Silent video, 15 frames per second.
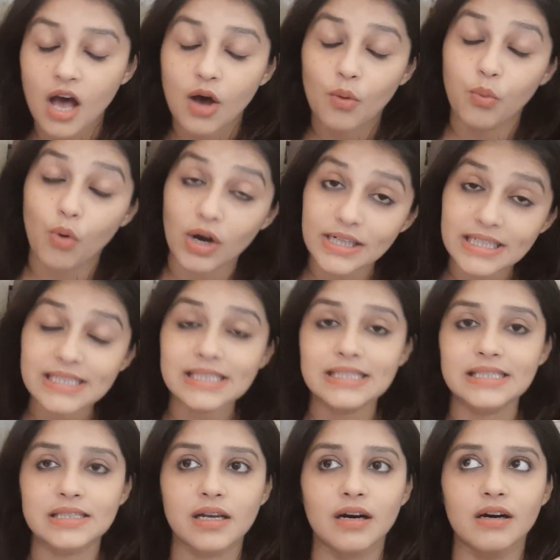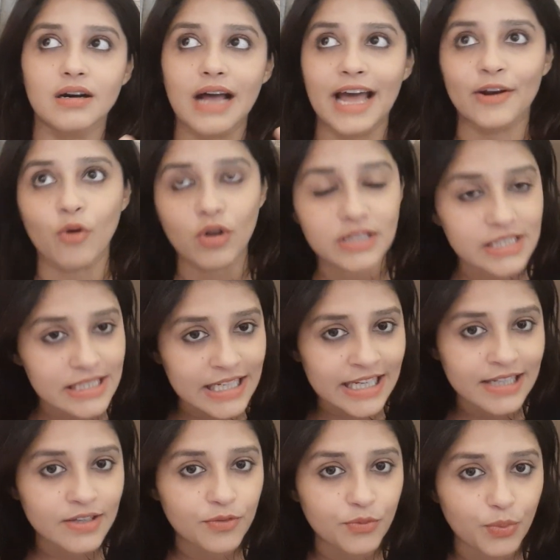What is an
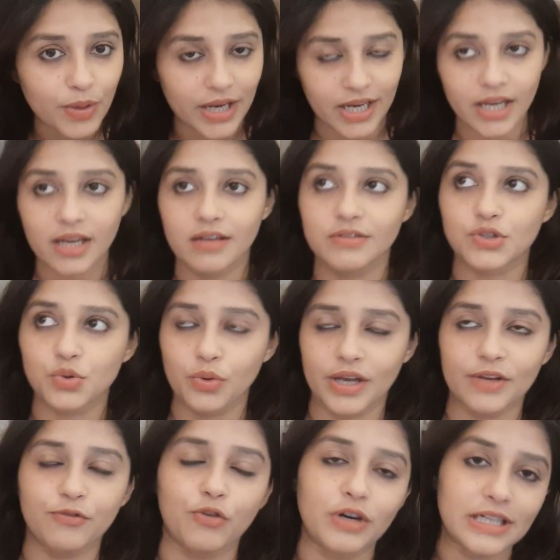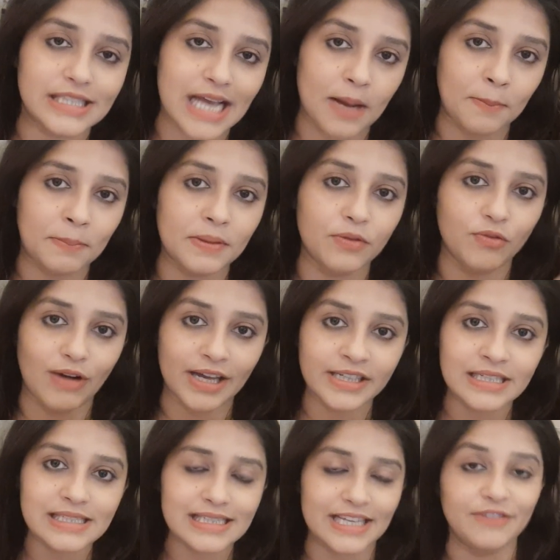alternative way to it? For example, one
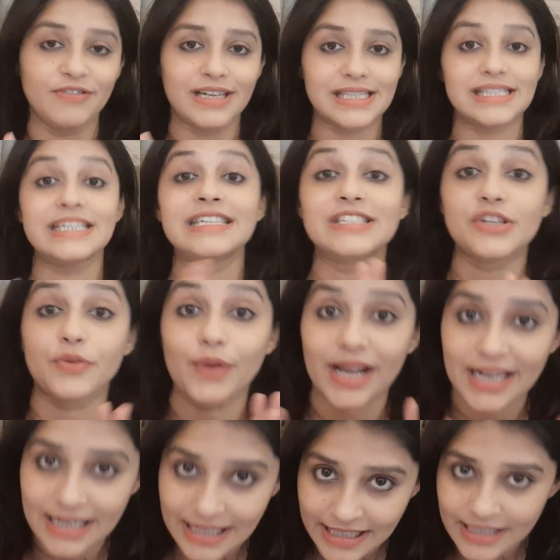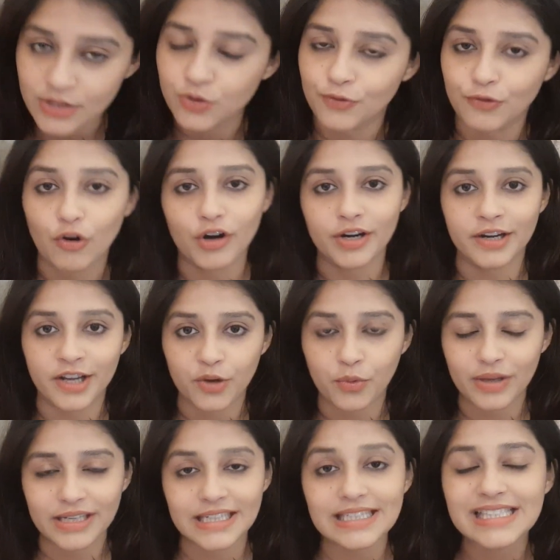is investing directly into foreign
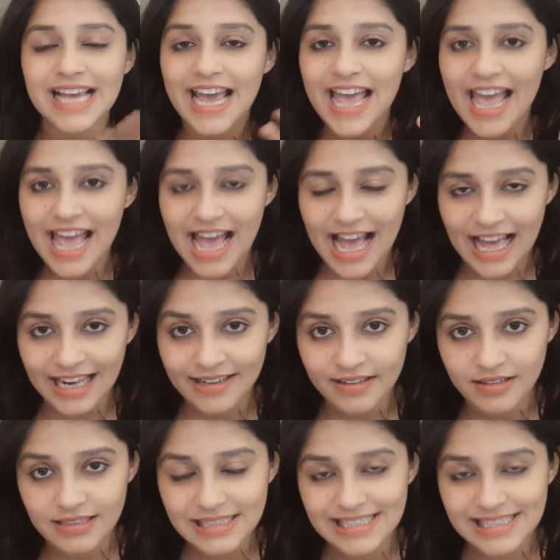equities, and